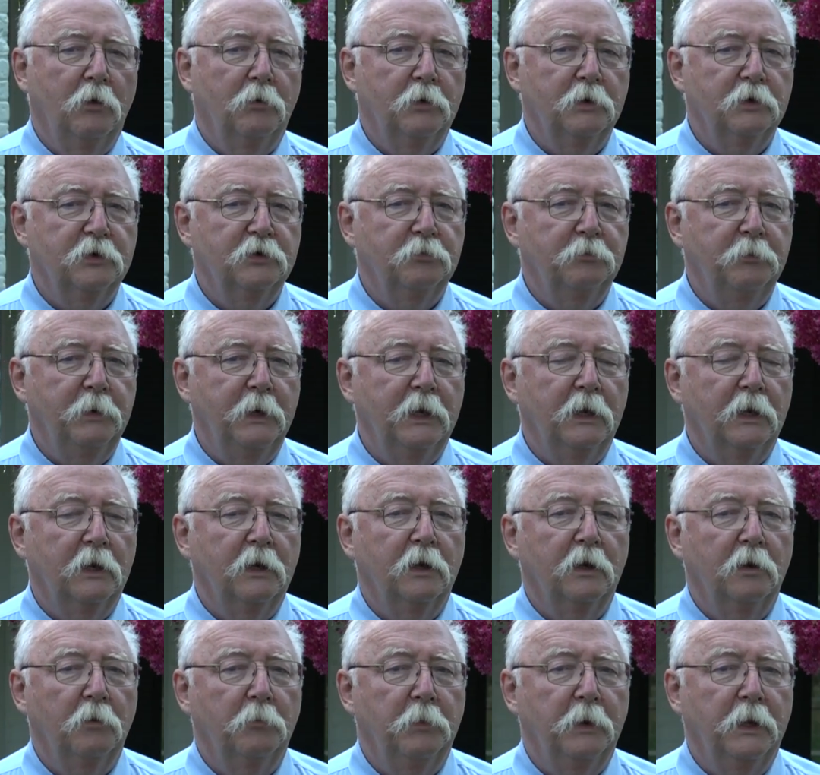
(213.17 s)
want to speak a
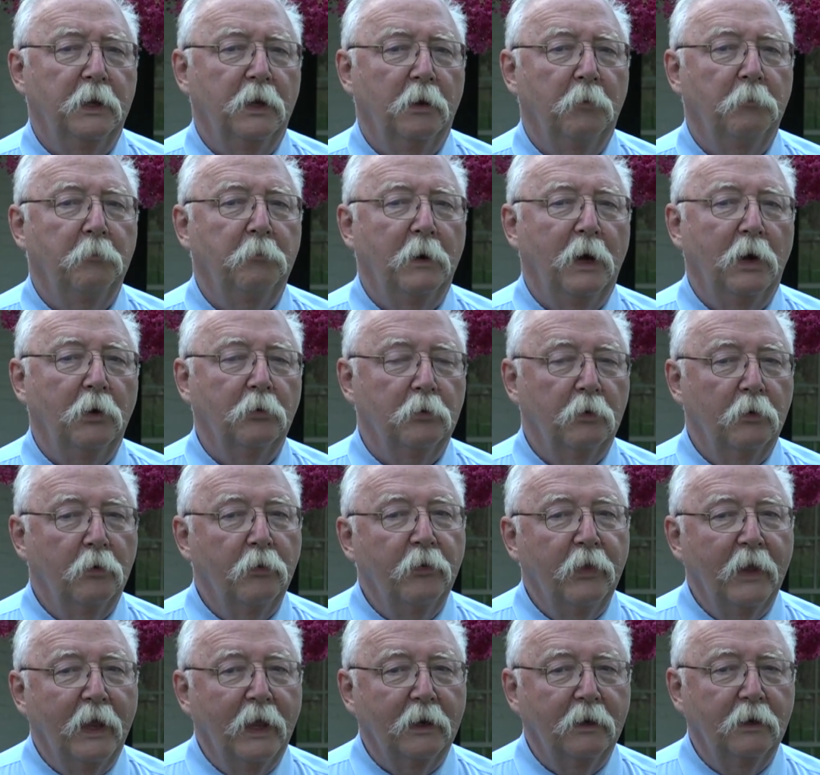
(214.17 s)
little bit about
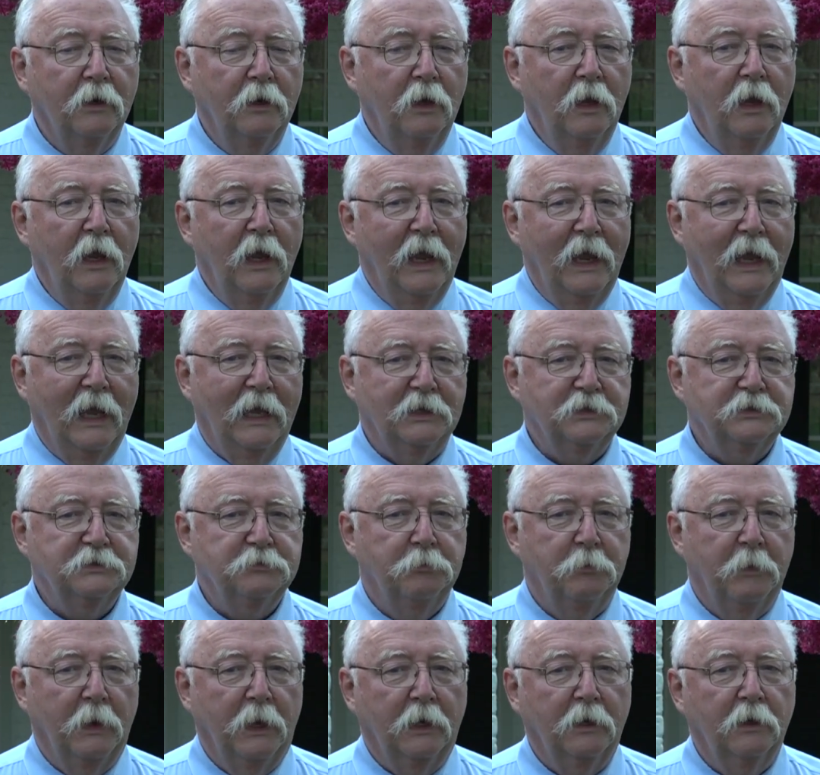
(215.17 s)
that
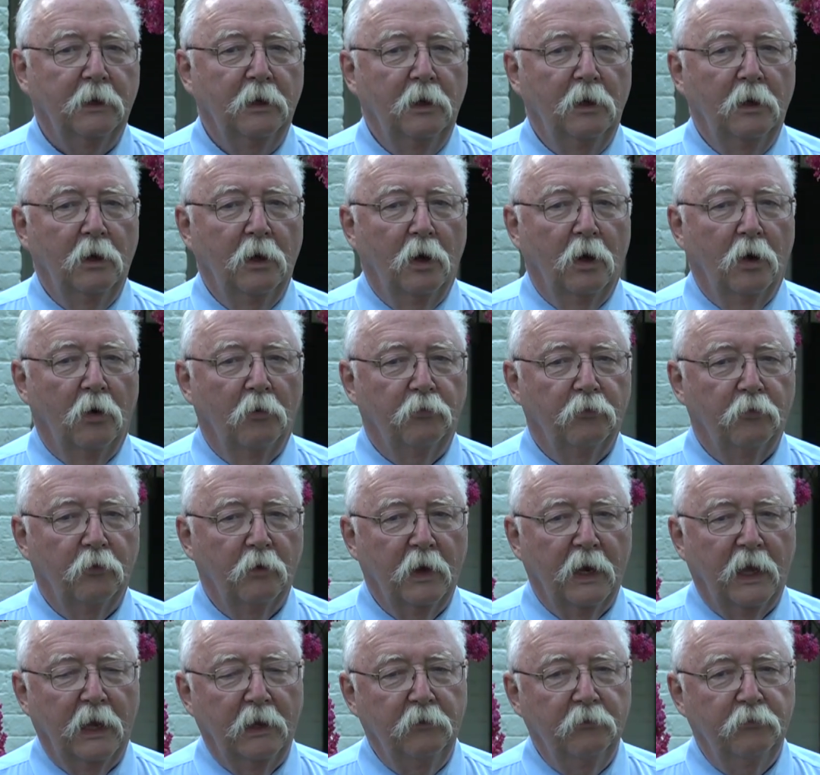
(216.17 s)
aspect of
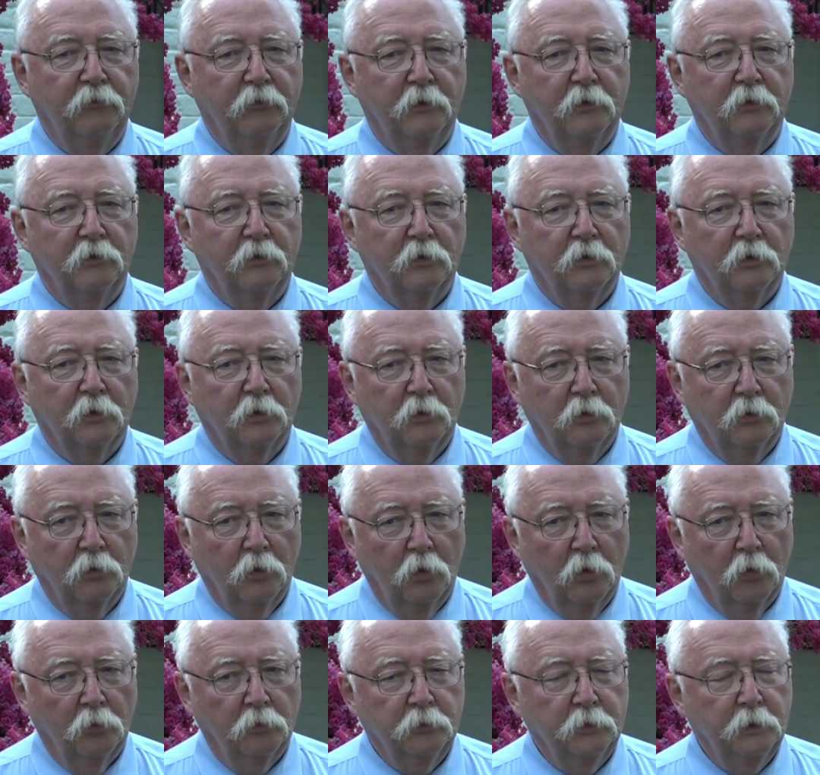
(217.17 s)
life in
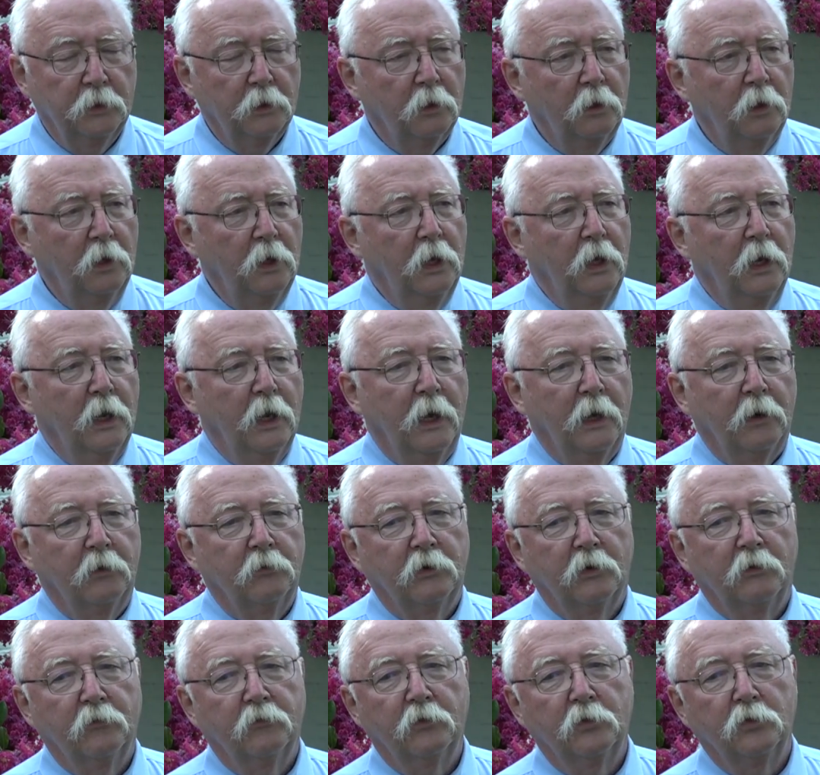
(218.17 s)
colonial and
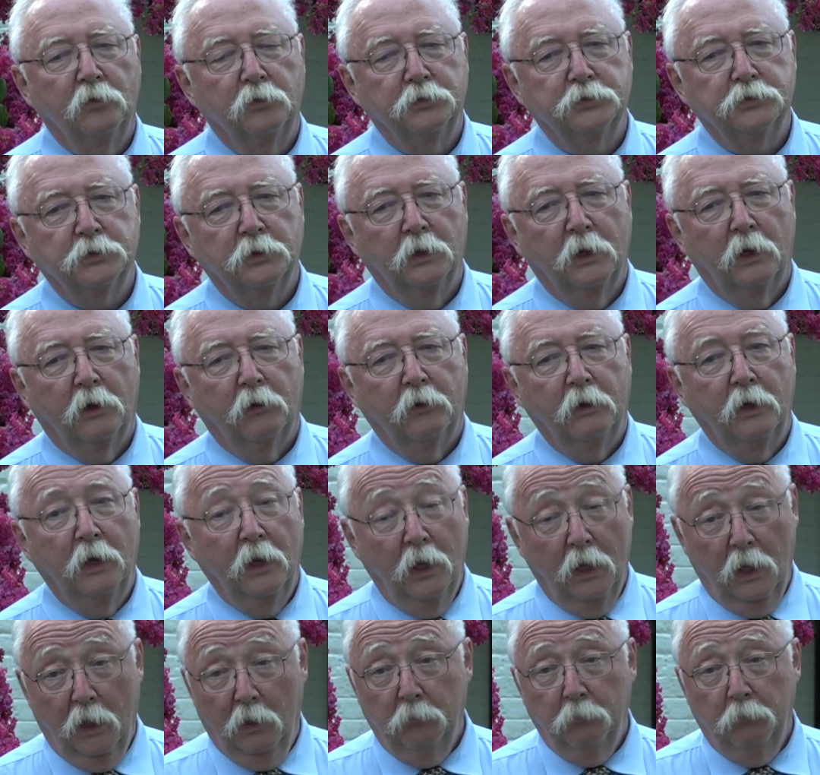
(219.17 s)
revolutionary
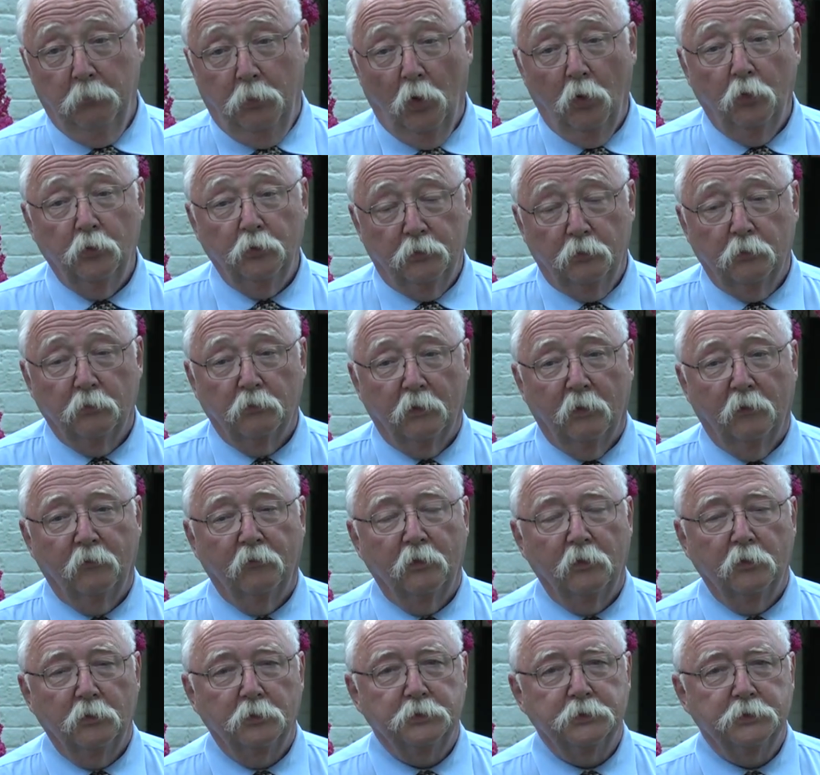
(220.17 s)
and
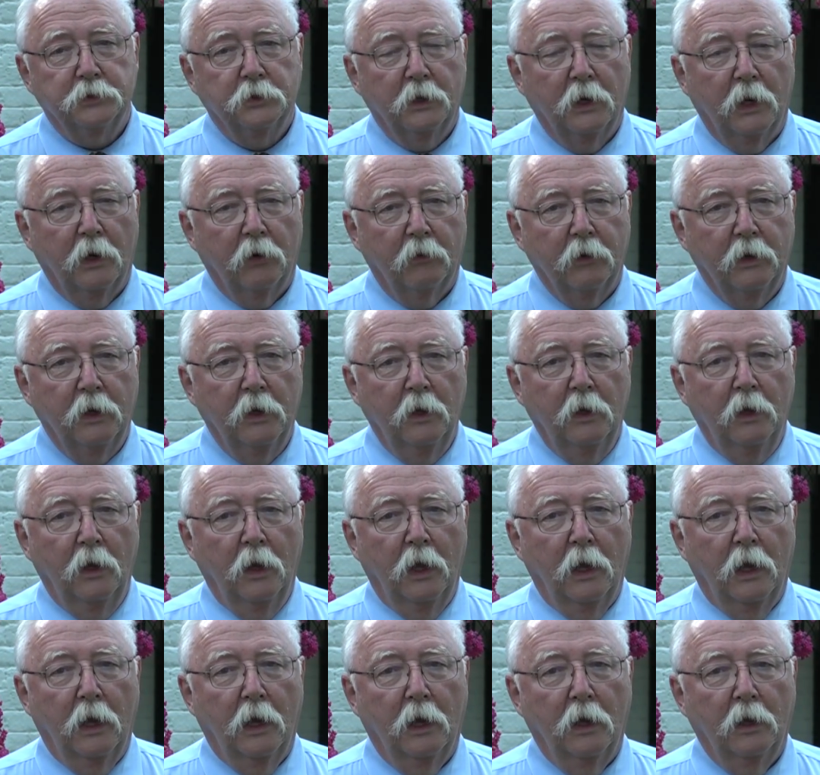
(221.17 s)
post-revolutionary
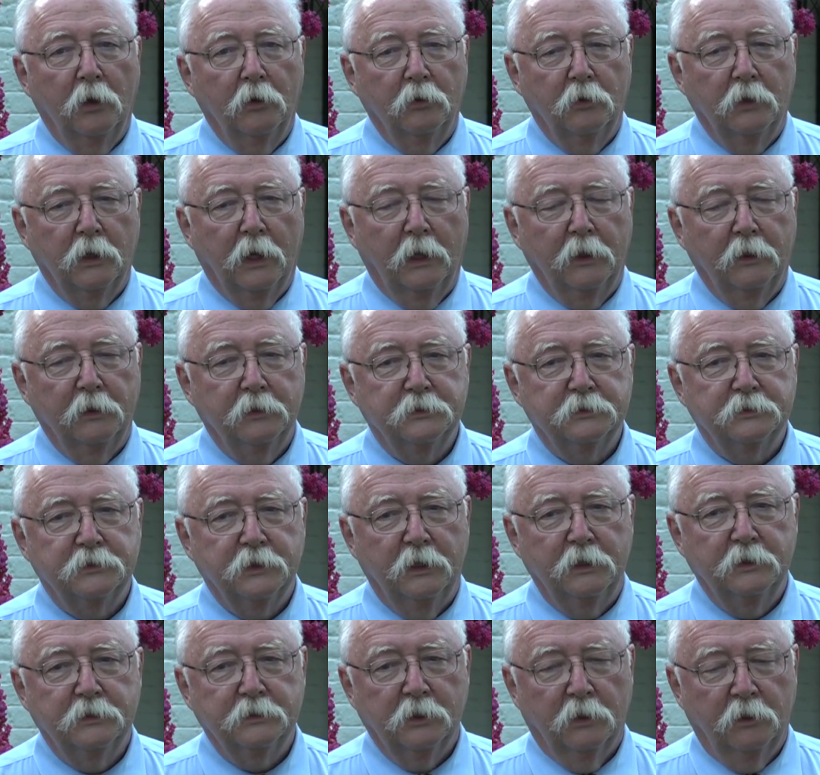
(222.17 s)
United
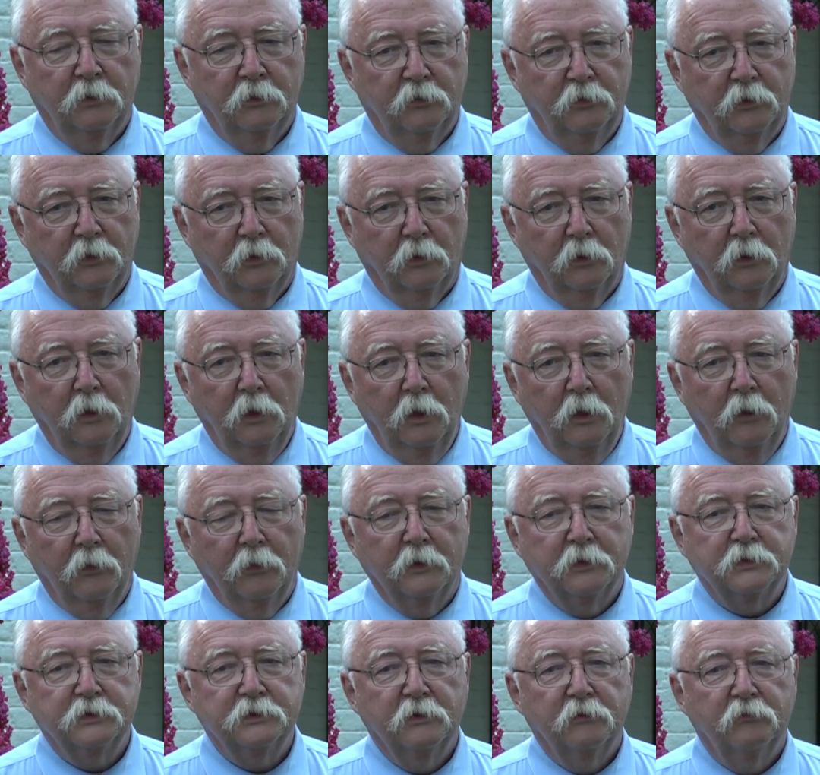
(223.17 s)
States until
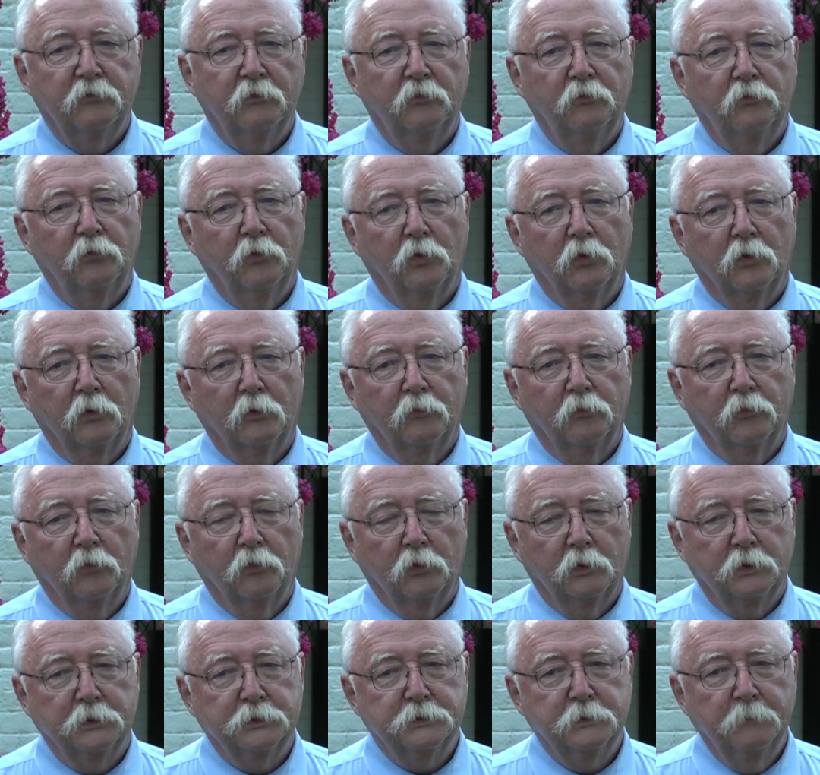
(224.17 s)
the Civil War, of
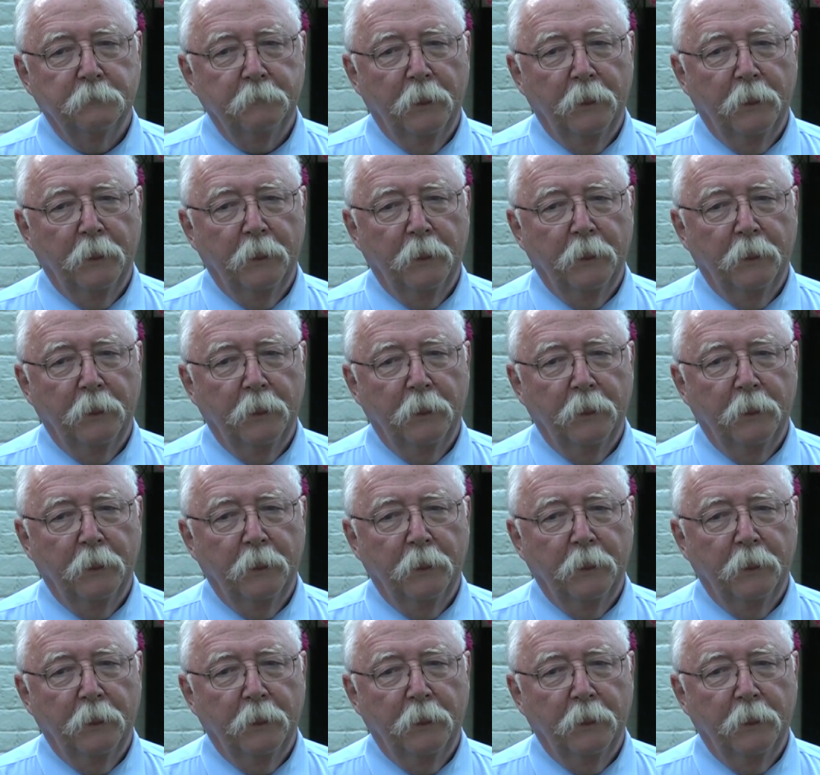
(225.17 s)
course.